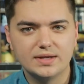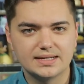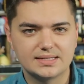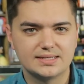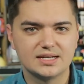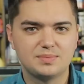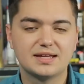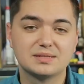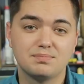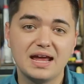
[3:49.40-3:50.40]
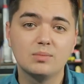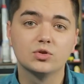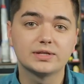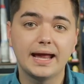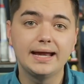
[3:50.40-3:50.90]
went extinct because
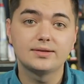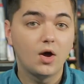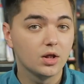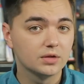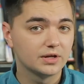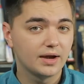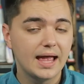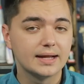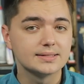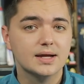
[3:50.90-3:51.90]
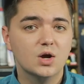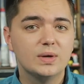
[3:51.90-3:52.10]
mammals ate all of their eggs.